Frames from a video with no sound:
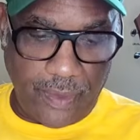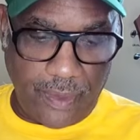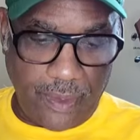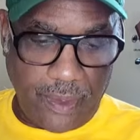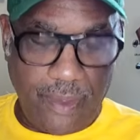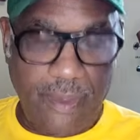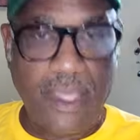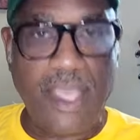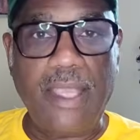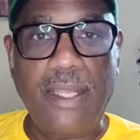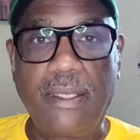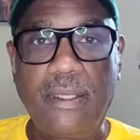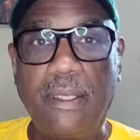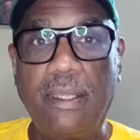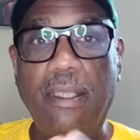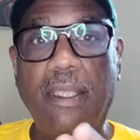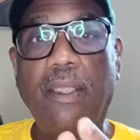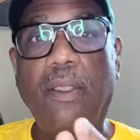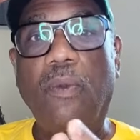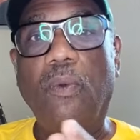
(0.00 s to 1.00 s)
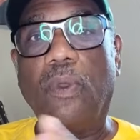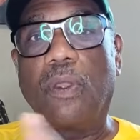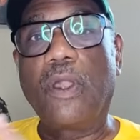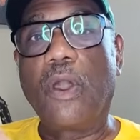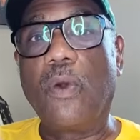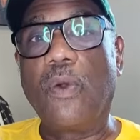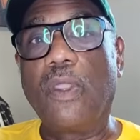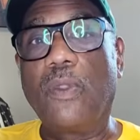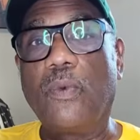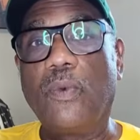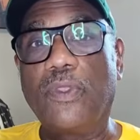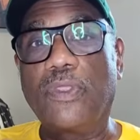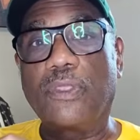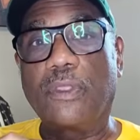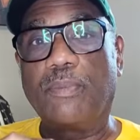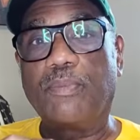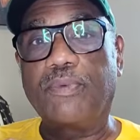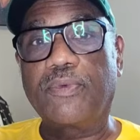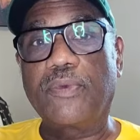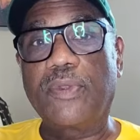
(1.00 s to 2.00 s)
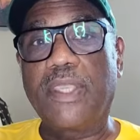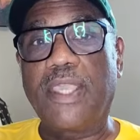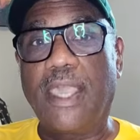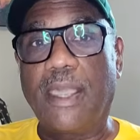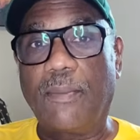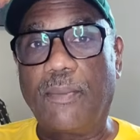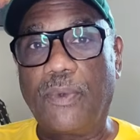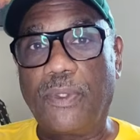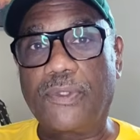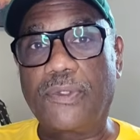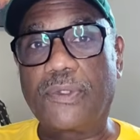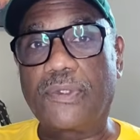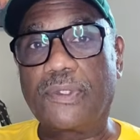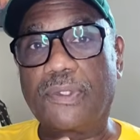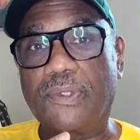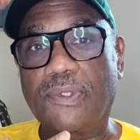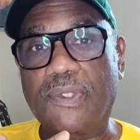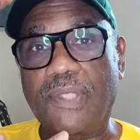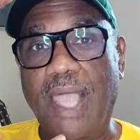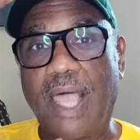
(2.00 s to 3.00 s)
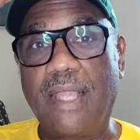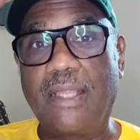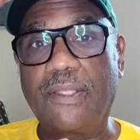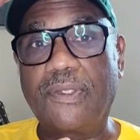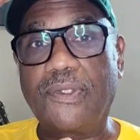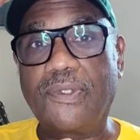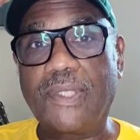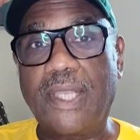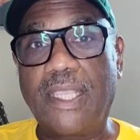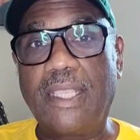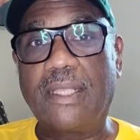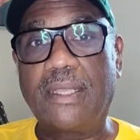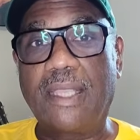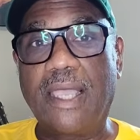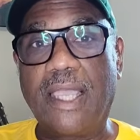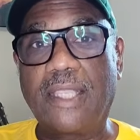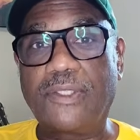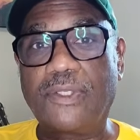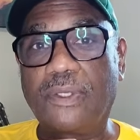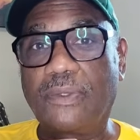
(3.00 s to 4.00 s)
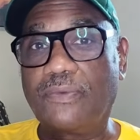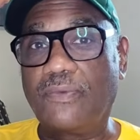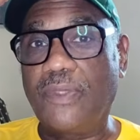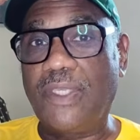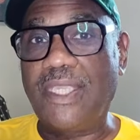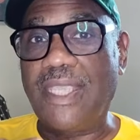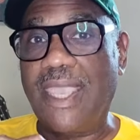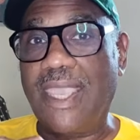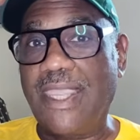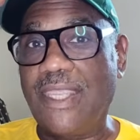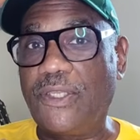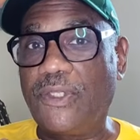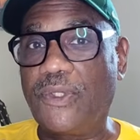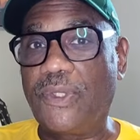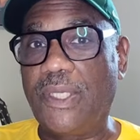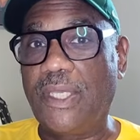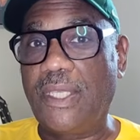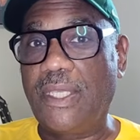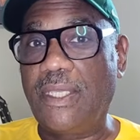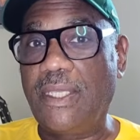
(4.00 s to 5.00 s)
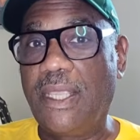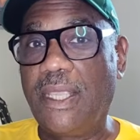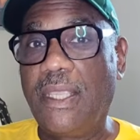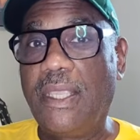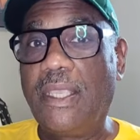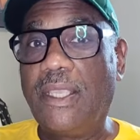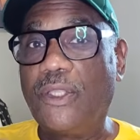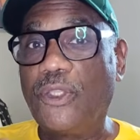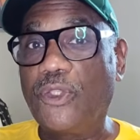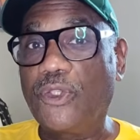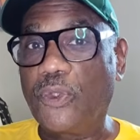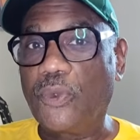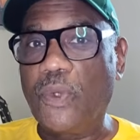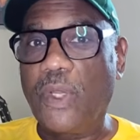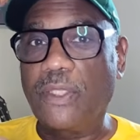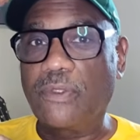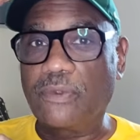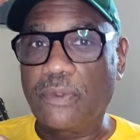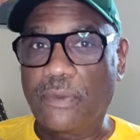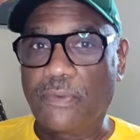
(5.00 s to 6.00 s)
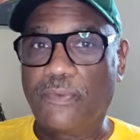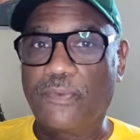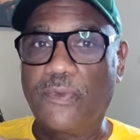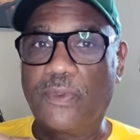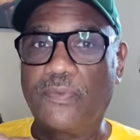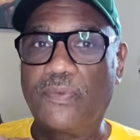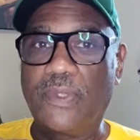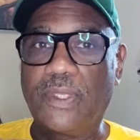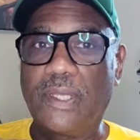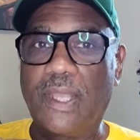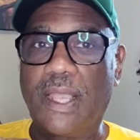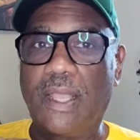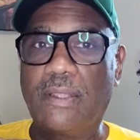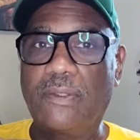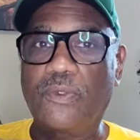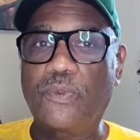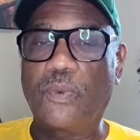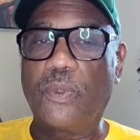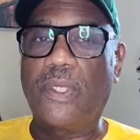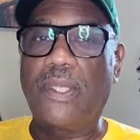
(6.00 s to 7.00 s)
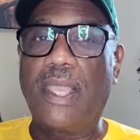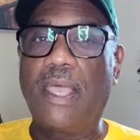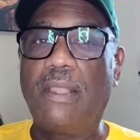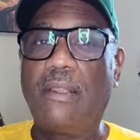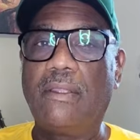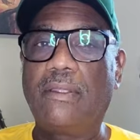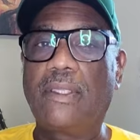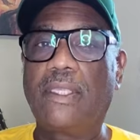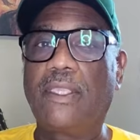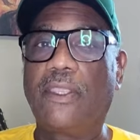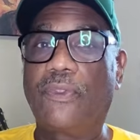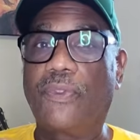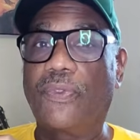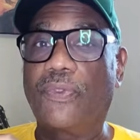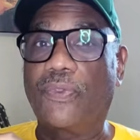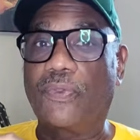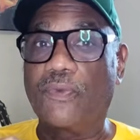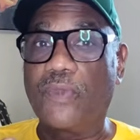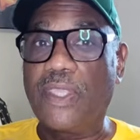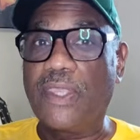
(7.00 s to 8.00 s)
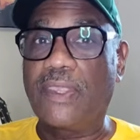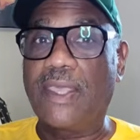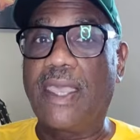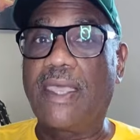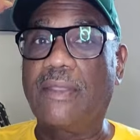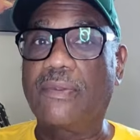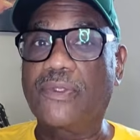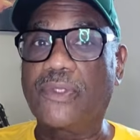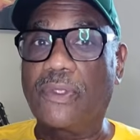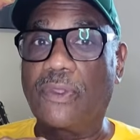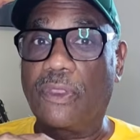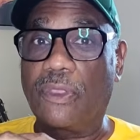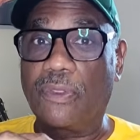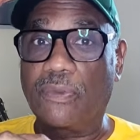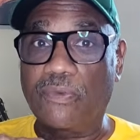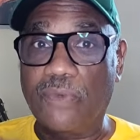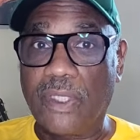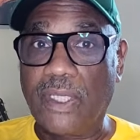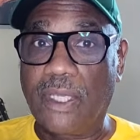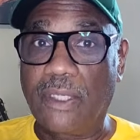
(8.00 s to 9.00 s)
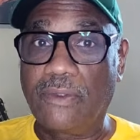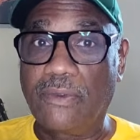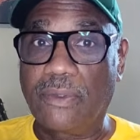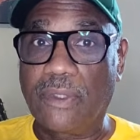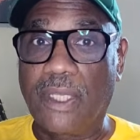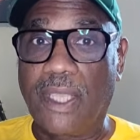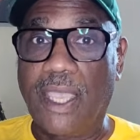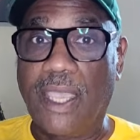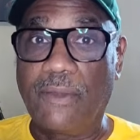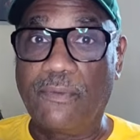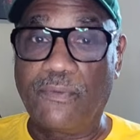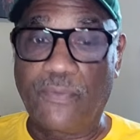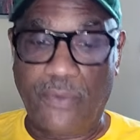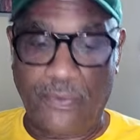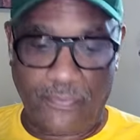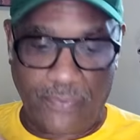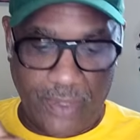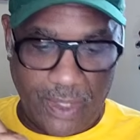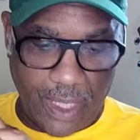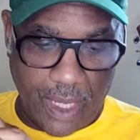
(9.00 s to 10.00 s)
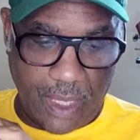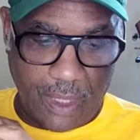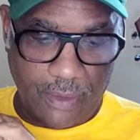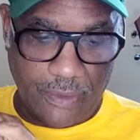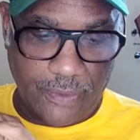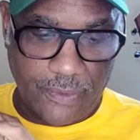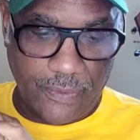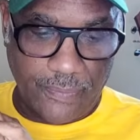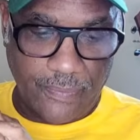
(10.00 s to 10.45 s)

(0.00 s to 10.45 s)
Then we're going with the preamp, which is a solid state logic VHD, $250. We're now looking at $3,350.